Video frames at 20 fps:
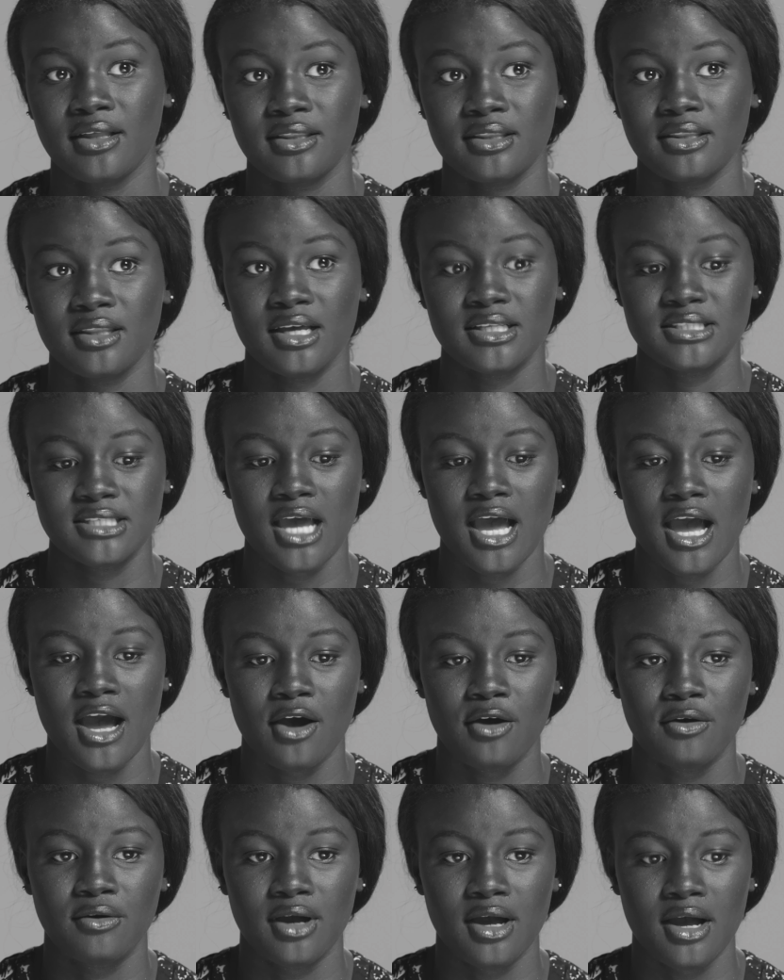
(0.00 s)
that's
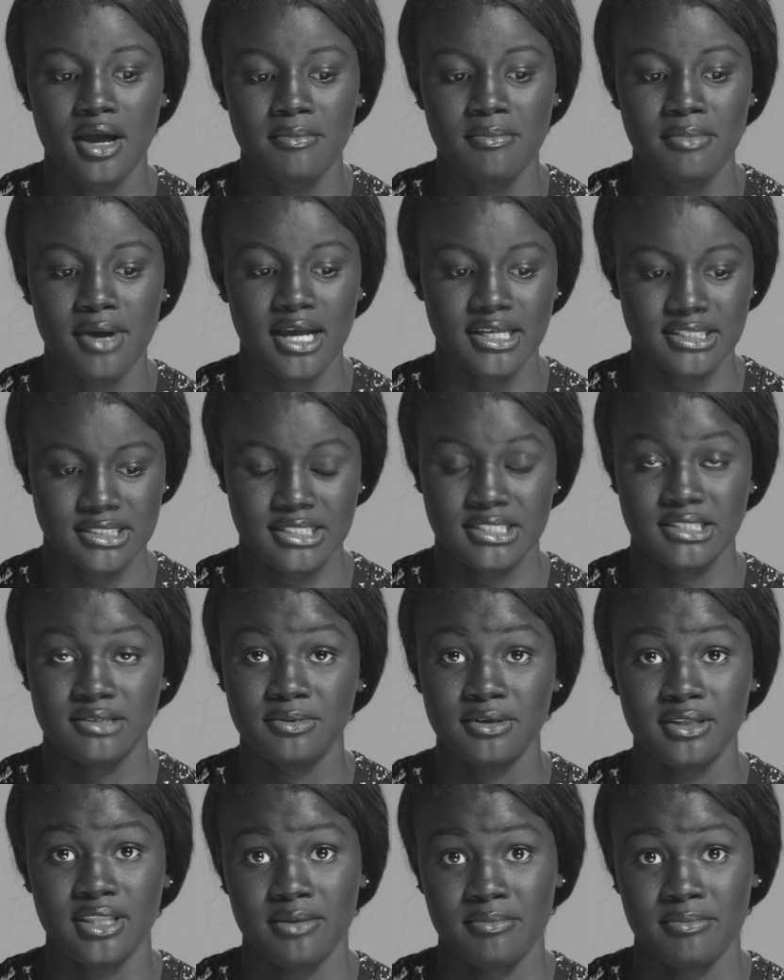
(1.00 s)
how um, accessible they